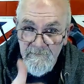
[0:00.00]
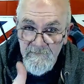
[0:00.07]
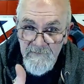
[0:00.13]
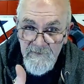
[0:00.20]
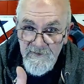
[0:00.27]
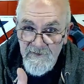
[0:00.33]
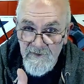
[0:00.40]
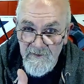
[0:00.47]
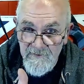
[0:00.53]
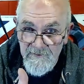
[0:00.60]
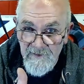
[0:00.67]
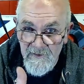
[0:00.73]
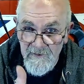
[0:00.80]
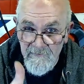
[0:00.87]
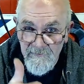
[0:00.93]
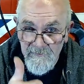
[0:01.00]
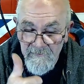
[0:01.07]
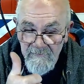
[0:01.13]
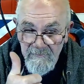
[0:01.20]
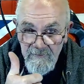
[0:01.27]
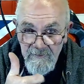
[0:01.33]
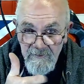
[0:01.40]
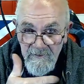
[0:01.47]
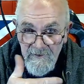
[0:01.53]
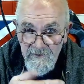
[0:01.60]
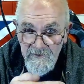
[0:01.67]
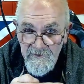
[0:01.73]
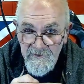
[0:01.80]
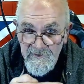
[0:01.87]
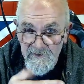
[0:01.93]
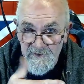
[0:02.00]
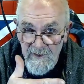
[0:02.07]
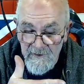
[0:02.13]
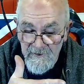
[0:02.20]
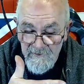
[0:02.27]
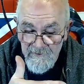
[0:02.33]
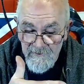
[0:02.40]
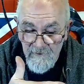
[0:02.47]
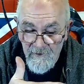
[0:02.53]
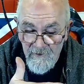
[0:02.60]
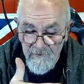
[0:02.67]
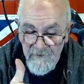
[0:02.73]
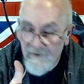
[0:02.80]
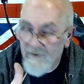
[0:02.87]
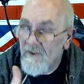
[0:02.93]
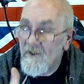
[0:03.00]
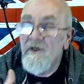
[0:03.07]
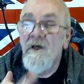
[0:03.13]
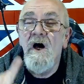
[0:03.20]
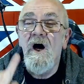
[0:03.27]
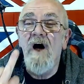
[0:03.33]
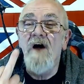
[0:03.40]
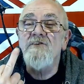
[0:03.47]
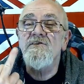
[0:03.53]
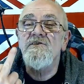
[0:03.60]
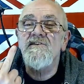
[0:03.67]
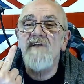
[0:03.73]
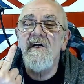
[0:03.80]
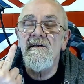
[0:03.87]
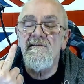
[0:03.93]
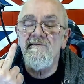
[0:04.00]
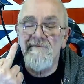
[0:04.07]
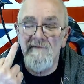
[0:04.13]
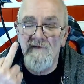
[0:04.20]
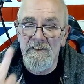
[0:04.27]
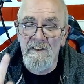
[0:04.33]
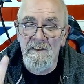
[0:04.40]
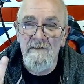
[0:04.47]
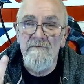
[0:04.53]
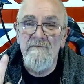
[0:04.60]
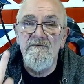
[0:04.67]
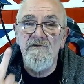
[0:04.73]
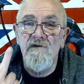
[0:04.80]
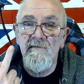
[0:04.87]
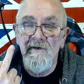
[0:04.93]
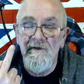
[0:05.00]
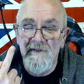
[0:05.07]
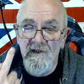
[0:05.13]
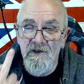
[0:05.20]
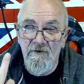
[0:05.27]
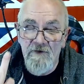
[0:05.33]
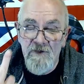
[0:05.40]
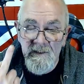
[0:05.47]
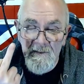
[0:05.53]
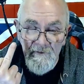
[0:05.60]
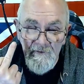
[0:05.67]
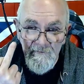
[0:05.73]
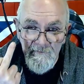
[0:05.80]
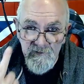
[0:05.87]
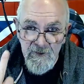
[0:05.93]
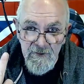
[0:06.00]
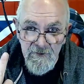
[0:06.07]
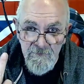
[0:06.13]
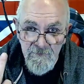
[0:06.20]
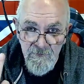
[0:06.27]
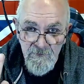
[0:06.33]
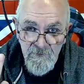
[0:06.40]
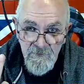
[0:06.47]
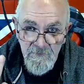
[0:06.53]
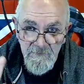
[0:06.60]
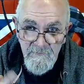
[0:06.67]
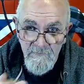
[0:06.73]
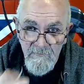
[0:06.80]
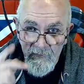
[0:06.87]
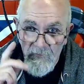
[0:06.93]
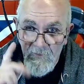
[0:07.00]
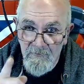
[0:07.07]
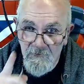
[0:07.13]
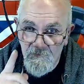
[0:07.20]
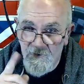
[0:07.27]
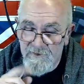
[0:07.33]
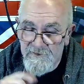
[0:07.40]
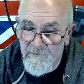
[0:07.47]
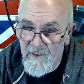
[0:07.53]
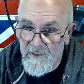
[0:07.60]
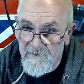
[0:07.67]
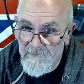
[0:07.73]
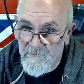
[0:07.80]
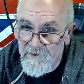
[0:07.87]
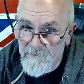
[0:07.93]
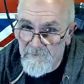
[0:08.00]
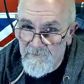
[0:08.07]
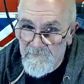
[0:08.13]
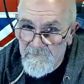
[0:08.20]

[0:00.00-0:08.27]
stay safe, stay strong. and stay free from the tyranny and the fear. Respects, people.